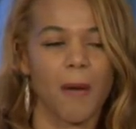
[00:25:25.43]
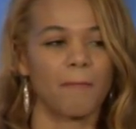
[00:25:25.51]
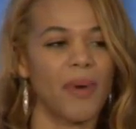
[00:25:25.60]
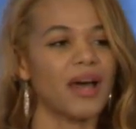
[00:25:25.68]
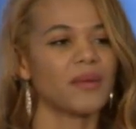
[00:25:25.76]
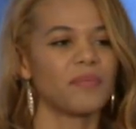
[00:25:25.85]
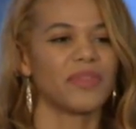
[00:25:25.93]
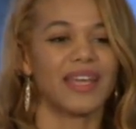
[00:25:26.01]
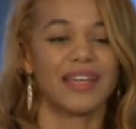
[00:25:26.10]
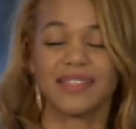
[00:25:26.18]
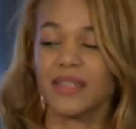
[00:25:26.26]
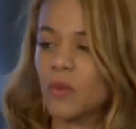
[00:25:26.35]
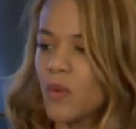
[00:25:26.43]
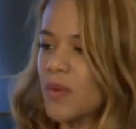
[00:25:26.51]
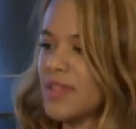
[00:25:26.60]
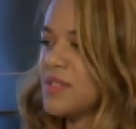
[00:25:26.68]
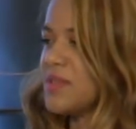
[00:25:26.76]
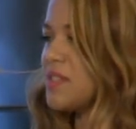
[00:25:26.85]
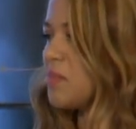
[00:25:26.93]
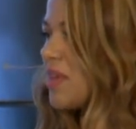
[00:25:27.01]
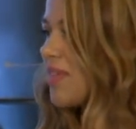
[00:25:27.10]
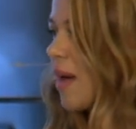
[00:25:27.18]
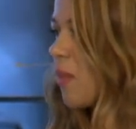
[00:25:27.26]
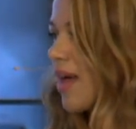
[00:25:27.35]
But it didn't always used to
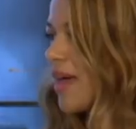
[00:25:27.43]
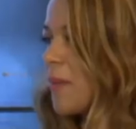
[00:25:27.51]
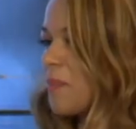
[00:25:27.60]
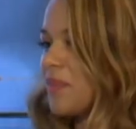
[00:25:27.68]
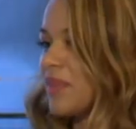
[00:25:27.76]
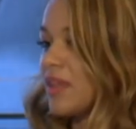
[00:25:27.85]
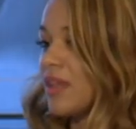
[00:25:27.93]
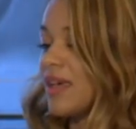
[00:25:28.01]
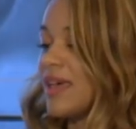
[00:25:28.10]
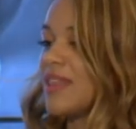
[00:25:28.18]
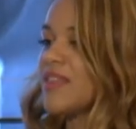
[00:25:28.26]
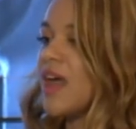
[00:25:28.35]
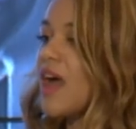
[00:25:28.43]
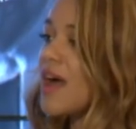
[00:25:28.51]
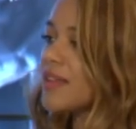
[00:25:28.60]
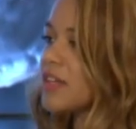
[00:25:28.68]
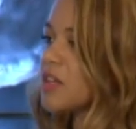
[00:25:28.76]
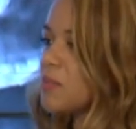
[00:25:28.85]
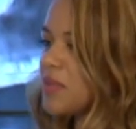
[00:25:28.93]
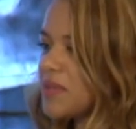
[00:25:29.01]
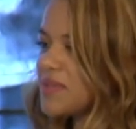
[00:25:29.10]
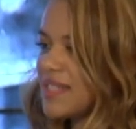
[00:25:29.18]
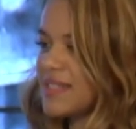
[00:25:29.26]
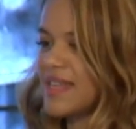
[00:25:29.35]
be that way. In the early
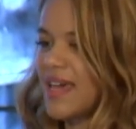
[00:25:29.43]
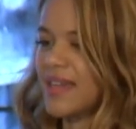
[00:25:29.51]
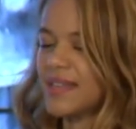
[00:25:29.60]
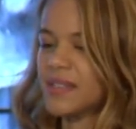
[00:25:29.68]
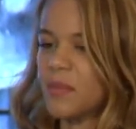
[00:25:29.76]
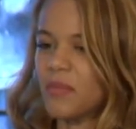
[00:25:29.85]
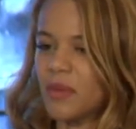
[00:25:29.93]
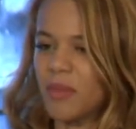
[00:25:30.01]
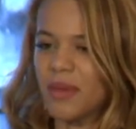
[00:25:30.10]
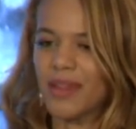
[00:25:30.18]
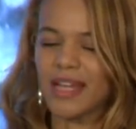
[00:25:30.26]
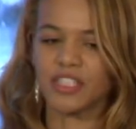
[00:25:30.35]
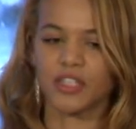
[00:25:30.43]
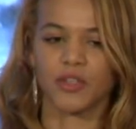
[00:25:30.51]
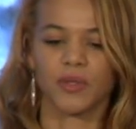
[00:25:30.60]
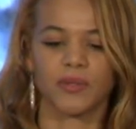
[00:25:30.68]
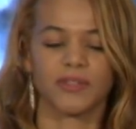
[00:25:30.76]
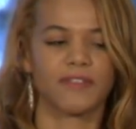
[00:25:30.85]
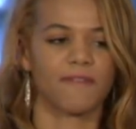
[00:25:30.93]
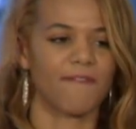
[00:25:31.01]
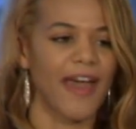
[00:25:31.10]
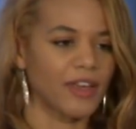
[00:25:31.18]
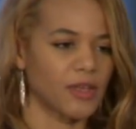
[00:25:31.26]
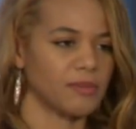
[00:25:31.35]
computing days, people actually used
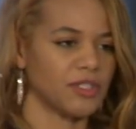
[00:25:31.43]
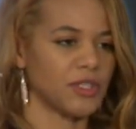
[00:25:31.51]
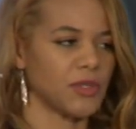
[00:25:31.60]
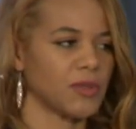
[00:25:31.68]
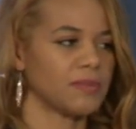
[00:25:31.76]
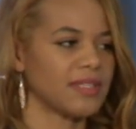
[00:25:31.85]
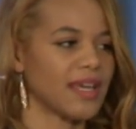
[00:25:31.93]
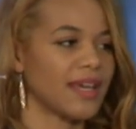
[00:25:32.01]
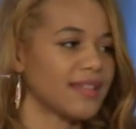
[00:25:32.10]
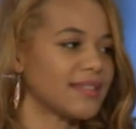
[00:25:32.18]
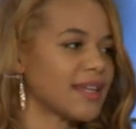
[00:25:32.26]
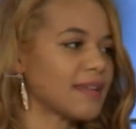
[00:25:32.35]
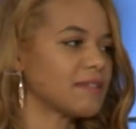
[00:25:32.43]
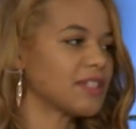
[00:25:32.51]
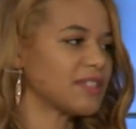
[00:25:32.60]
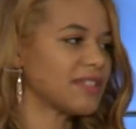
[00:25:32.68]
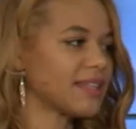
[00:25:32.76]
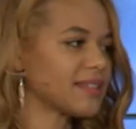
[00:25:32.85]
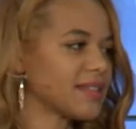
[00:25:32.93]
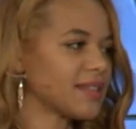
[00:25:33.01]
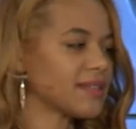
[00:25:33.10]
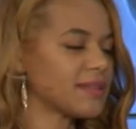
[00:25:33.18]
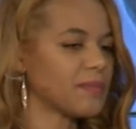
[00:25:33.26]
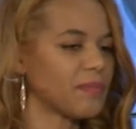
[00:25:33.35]
vacuum tubes instead of transistors.